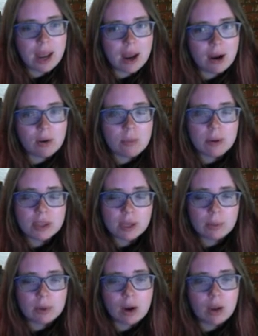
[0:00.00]
now, but
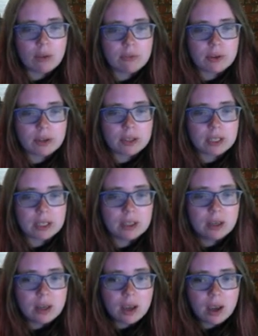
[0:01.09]
they were all very,
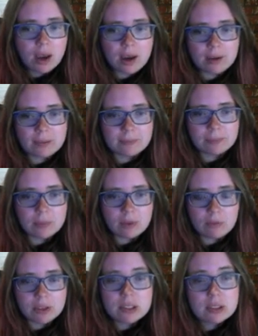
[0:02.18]
um,
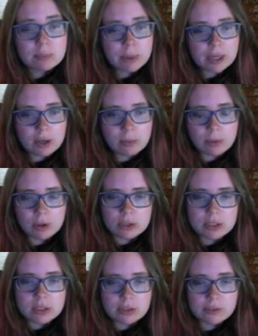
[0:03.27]
very spread out
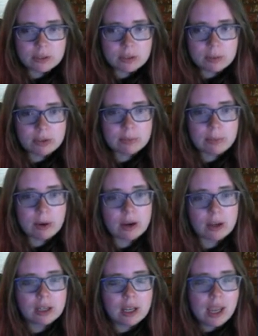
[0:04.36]
purchases for the most
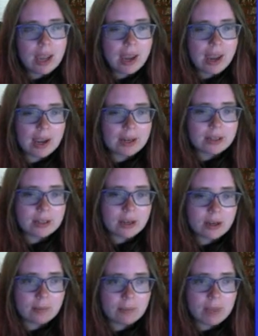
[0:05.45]
part. And
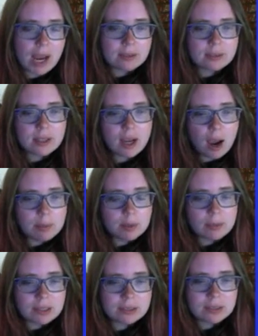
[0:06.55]
um, as I upped
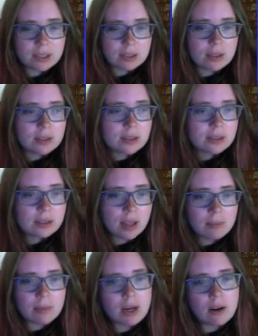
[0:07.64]
my skills
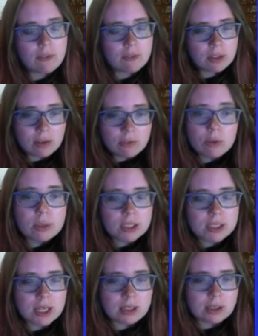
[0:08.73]
and my comfort level with
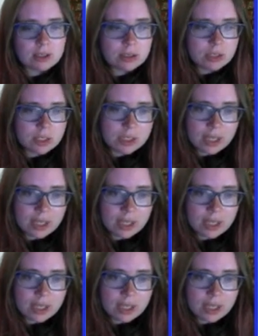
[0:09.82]
the technology,